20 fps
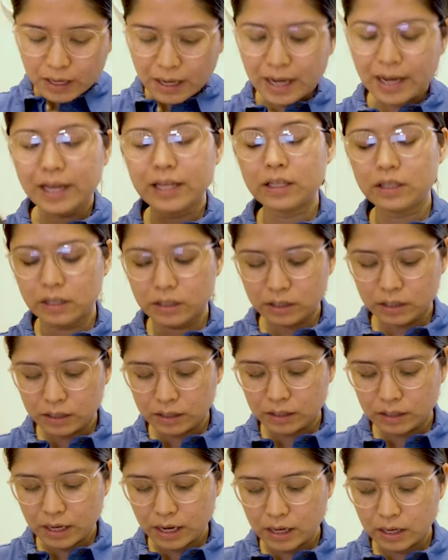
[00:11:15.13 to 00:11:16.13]
I
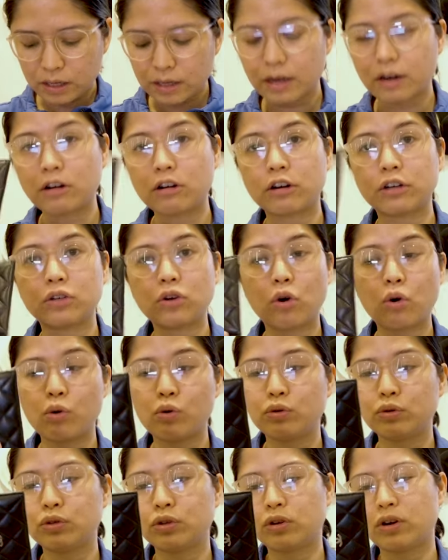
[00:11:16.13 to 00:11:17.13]
take a card
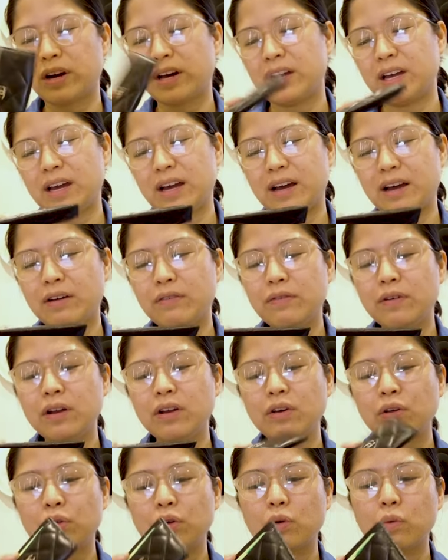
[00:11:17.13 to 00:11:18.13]
holder. I have
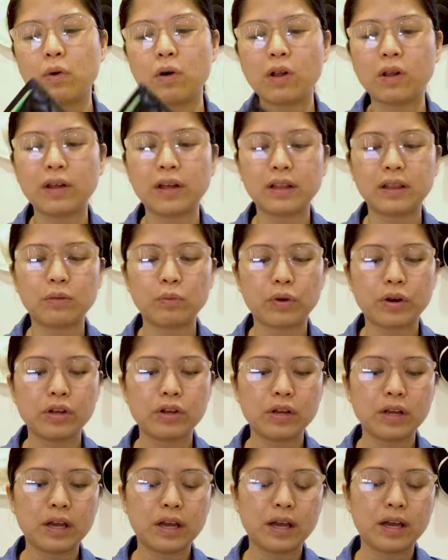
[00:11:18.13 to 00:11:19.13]
another wallet where
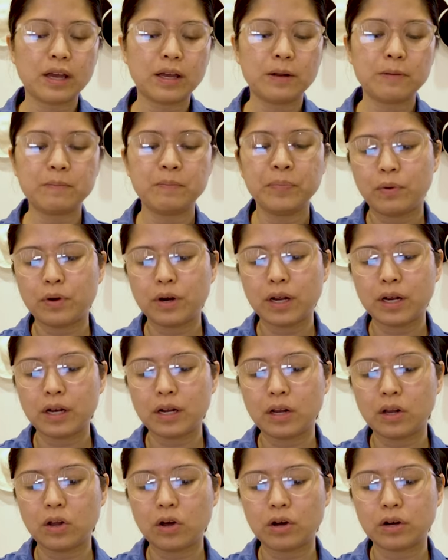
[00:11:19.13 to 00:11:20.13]
you can put in
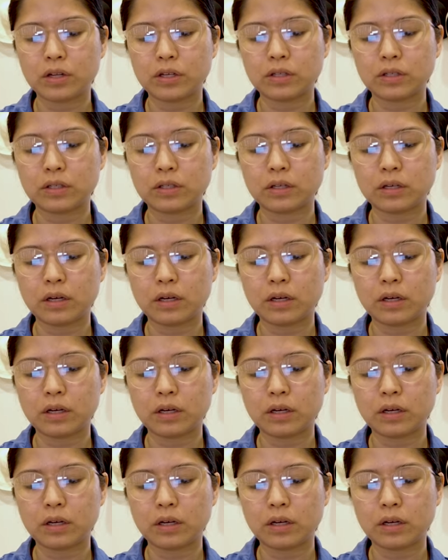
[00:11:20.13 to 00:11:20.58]
a lot of,